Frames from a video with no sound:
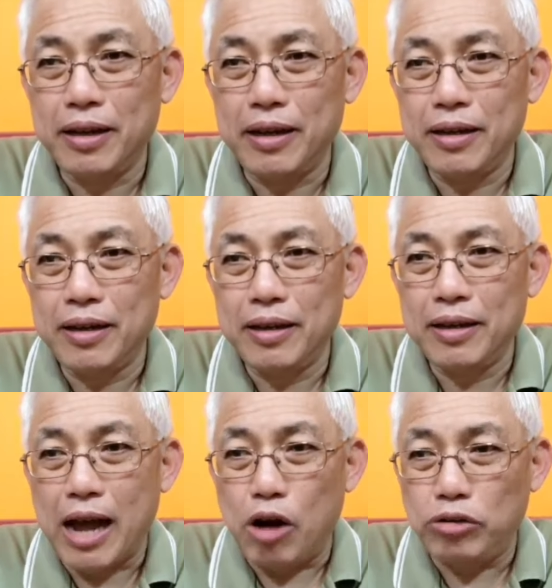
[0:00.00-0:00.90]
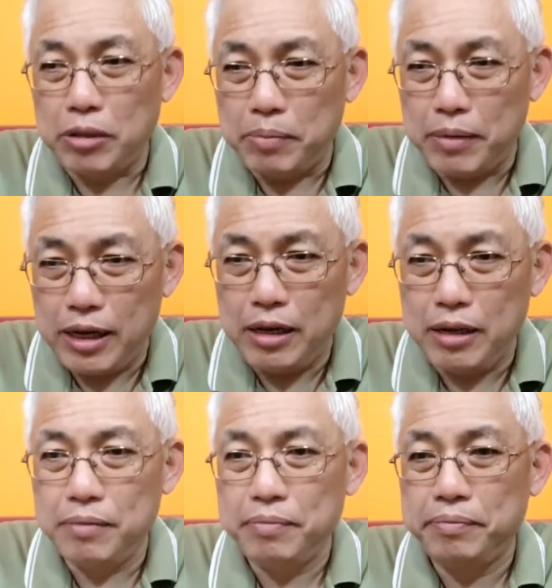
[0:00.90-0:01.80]
Right?
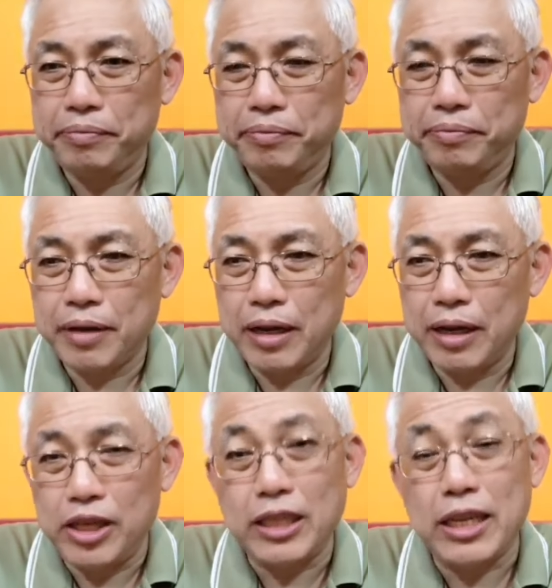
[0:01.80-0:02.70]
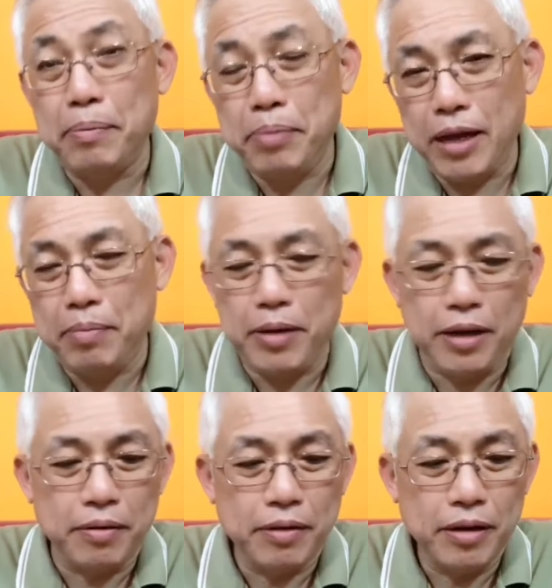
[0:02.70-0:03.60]
Ultimately, just like
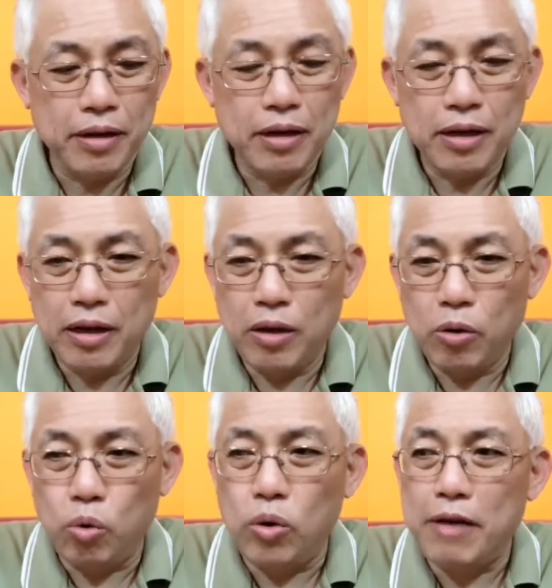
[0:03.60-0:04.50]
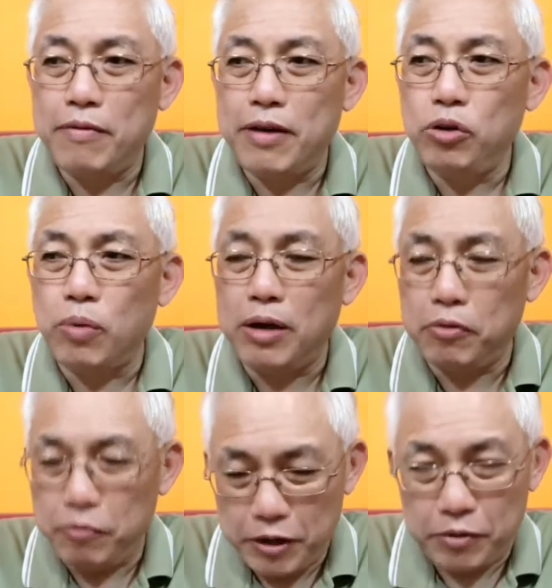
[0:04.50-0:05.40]
PAP, whoever you
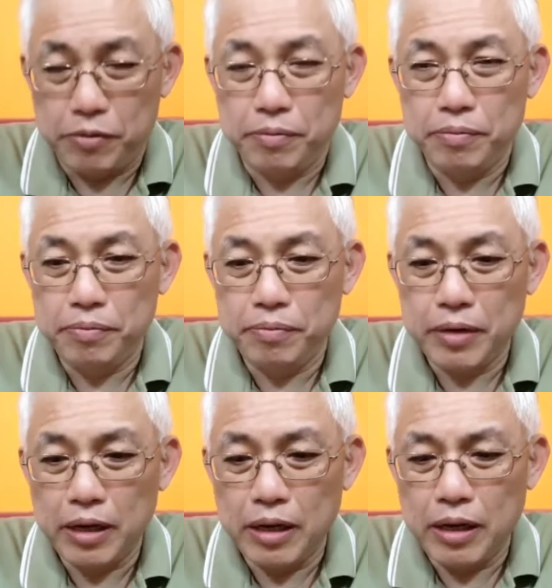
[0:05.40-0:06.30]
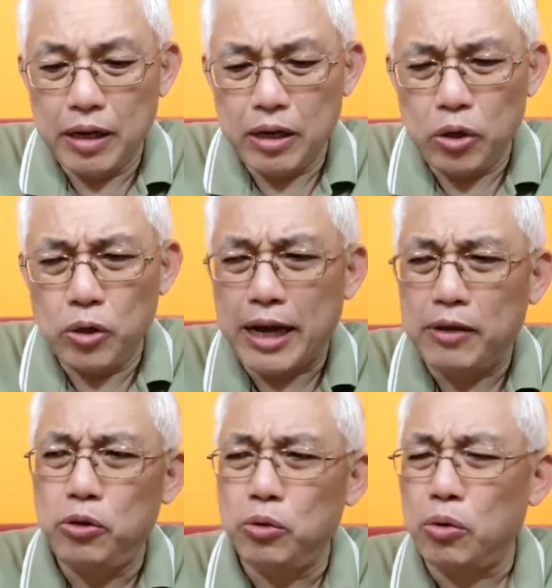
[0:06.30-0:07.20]
want to fill, you
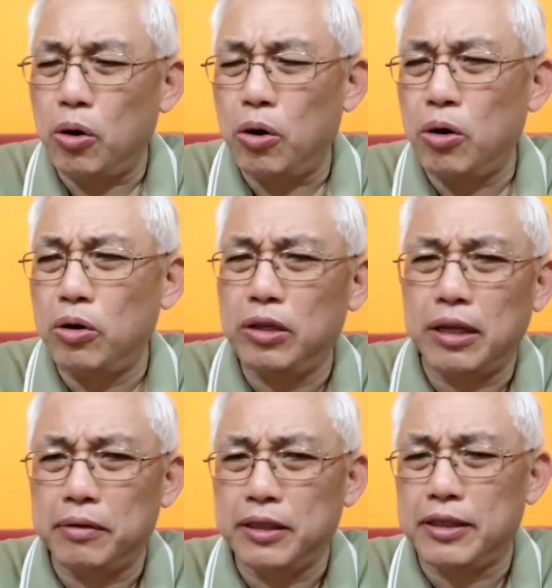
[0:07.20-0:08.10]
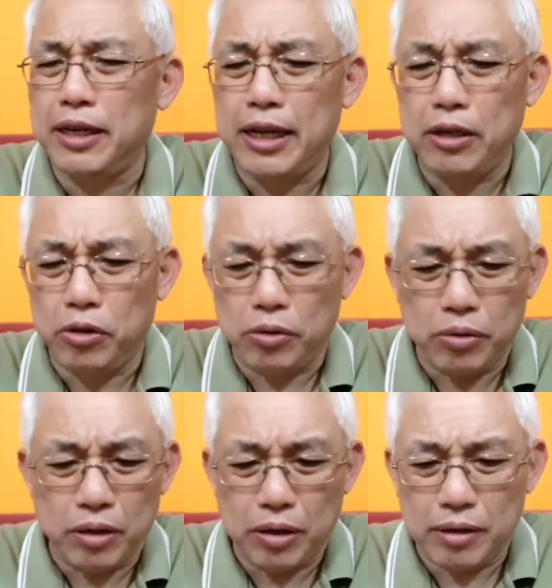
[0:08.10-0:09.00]
can do all the screening
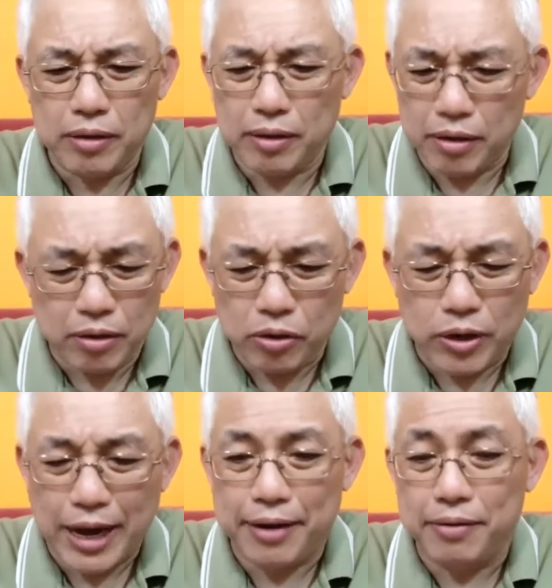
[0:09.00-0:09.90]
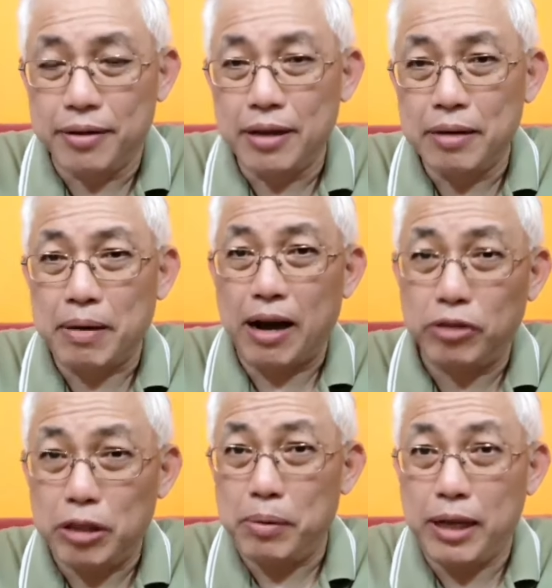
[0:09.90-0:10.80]
you can.
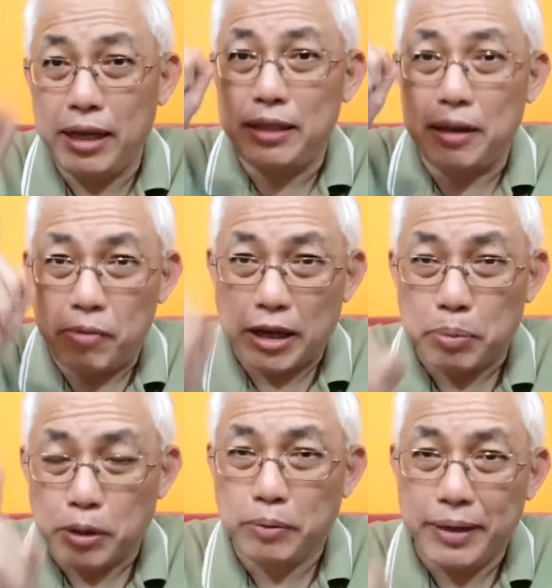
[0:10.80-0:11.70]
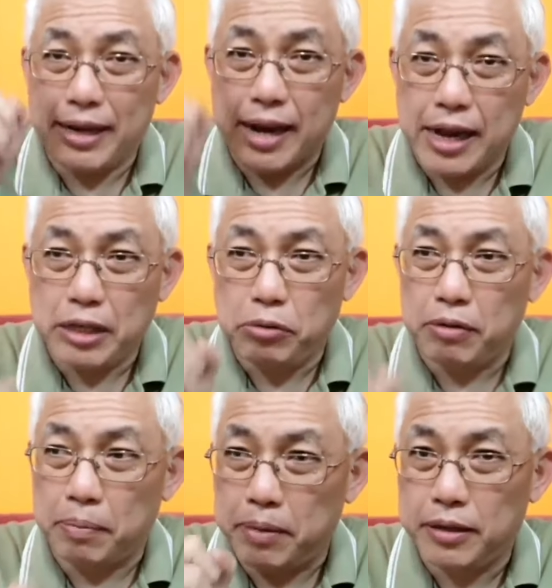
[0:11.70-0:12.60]
Ultimately, the responsibility lies
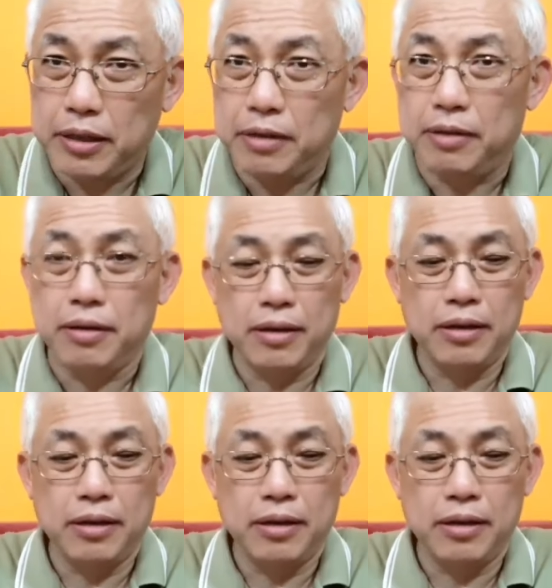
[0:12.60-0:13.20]
with the person